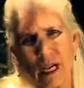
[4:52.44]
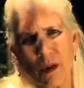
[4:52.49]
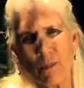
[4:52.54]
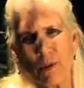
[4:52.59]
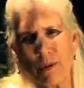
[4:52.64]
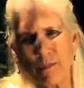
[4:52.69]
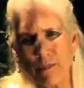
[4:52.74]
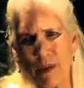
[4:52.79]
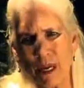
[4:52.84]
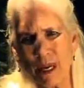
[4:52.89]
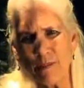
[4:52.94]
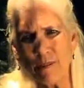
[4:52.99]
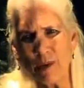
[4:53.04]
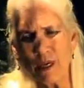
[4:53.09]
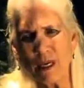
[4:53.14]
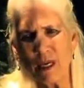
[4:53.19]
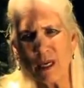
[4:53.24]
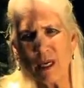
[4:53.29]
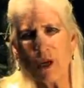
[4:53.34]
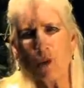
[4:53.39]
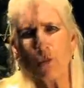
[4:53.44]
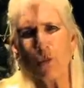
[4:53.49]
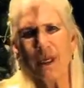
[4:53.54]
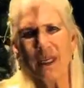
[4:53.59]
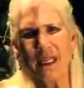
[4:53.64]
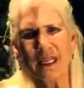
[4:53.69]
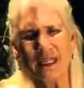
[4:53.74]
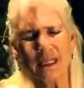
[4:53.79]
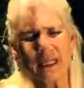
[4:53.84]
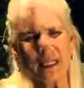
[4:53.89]
But maybe we
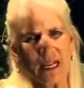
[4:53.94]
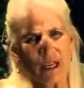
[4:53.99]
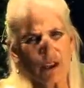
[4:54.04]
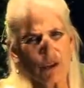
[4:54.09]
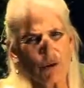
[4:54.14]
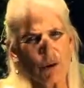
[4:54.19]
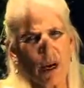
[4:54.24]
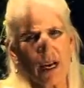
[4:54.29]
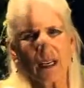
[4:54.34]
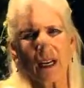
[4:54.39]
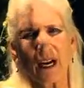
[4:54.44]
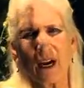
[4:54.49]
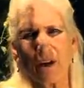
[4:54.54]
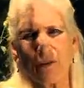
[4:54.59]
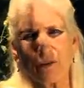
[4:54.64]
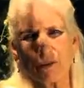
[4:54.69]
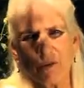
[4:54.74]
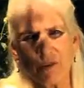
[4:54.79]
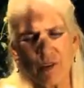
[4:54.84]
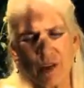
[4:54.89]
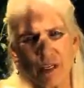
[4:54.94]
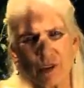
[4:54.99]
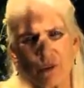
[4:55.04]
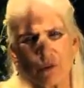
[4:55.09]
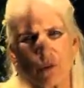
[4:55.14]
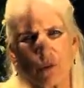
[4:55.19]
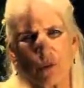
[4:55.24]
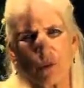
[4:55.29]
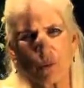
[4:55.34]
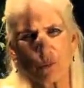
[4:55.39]
need to counteract other things
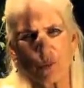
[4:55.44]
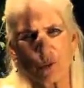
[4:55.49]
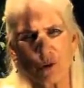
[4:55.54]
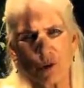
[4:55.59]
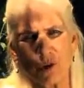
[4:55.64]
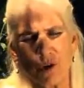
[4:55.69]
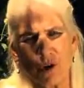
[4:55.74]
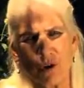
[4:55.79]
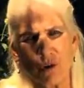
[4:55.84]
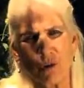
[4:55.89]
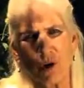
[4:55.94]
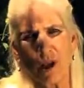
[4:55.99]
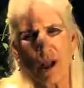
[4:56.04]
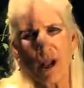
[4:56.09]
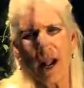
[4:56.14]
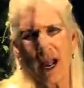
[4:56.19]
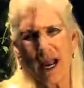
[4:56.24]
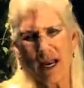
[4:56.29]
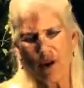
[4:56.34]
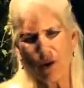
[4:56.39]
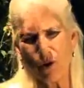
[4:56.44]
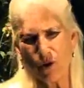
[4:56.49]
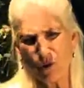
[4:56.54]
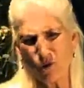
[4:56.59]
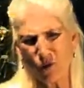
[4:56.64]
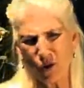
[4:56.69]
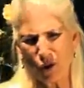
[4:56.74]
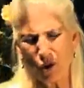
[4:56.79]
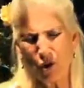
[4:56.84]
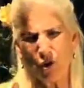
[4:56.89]
with the word no and know
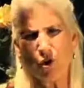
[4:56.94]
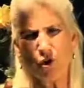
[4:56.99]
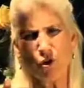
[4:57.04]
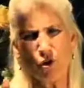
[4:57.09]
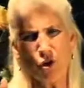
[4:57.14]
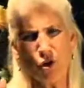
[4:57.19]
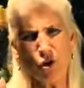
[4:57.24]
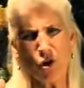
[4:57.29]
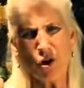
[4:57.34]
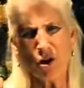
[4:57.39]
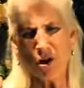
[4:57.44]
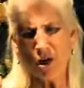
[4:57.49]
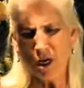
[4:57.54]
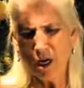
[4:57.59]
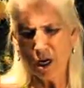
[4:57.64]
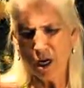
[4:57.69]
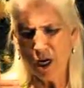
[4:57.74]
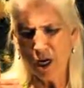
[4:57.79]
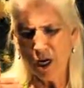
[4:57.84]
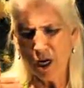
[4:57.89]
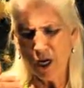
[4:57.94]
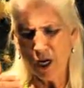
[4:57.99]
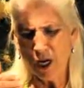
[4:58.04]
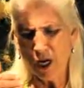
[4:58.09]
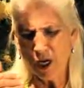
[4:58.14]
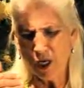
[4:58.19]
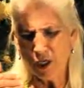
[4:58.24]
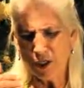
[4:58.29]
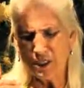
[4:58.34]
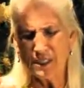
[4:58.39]
that your
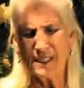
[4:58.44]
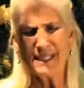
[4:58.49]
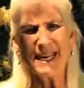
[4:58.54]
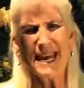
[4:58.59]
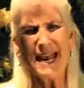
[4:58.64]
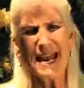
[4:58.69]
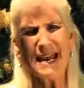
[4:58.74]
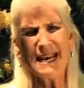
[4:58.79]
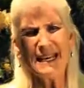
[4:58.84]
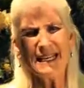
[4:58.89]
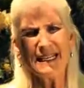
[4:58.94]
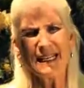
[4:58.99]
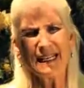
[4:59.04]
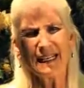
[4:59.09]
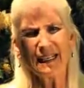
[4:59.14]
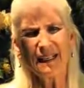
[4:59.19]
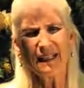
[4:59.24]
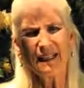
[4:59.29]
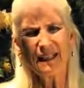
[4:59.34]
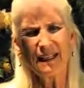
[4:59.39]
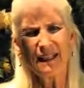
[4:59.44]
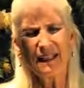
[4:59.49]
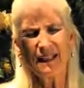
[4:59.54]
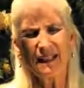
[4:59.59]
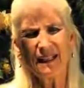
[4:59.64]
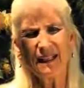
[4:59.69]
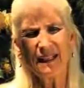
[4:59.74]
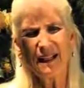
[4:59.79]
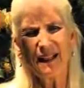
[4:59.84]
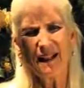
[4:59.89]
standing
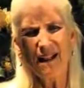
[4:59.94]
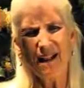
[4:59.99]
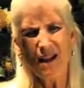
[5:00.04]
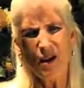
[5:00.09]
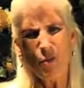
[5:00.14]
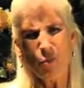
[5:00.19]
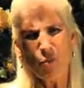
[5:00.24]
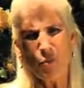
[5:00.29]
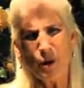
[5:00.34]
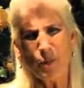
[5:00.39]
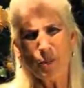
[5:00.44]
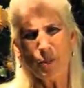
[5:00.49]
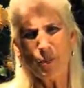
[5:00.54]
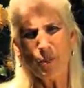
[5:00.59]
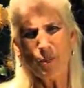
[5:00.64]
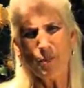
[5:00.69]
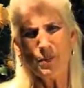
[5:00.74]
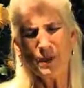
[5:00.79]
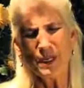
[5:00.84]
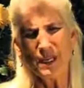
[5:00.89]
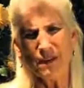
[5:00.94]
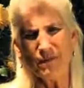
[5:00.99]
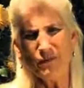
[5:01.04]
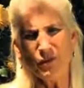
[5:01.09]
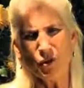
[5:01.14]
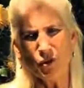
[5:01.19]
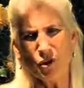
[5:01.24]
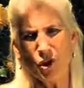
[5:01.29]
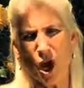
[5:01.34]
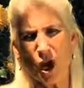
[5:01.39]
will give
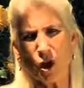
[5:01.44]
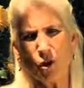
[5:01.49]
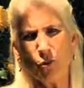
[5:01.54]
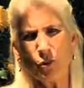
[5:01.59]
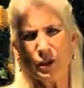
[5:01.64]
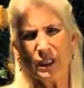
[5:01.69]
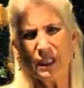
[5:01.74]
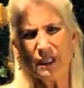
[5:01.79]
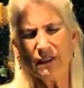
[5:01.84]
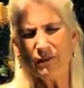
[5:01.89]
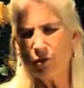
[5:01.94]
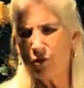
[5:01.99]
you, not only give